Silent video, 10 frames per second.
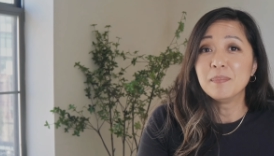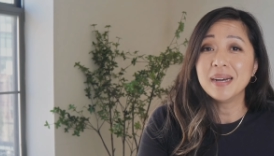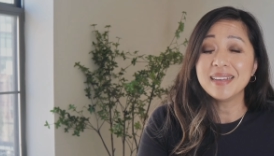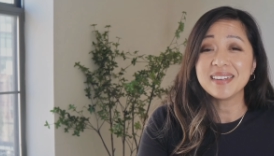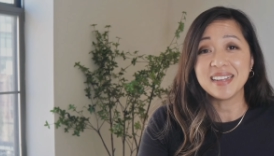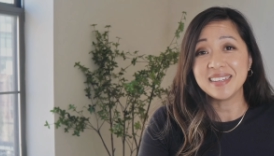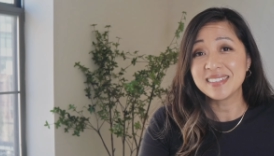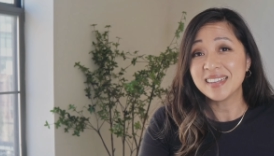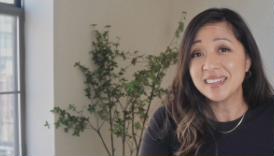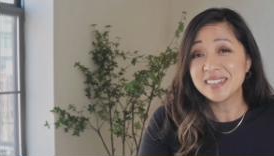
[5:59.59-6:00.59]
But it's
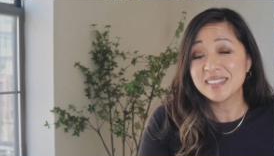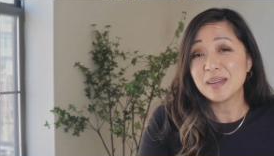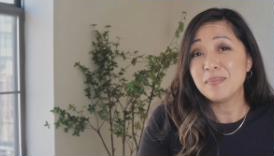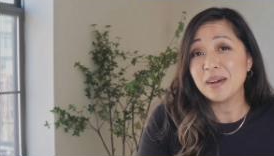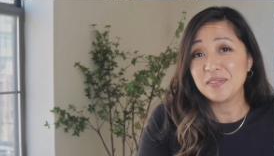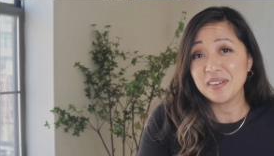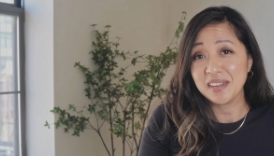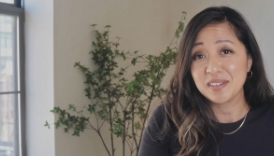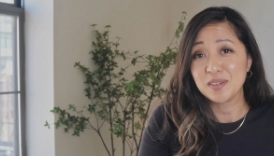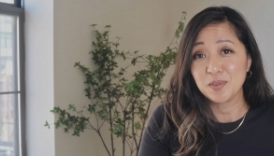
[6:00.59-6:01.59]
not just about
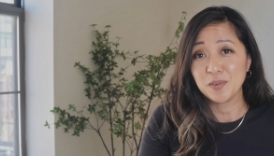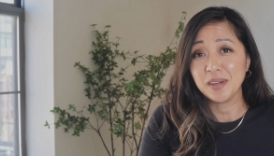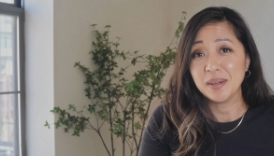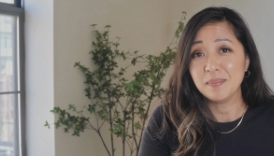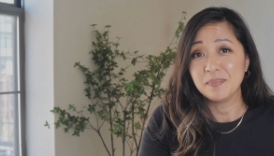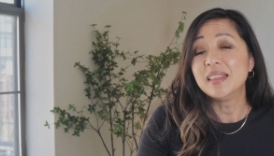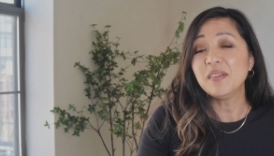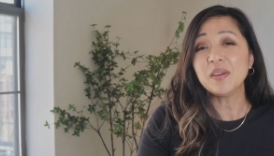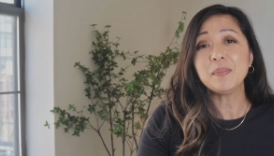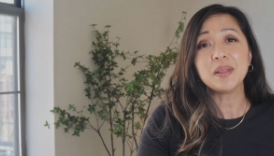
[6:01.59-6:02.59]
financial freedom. Living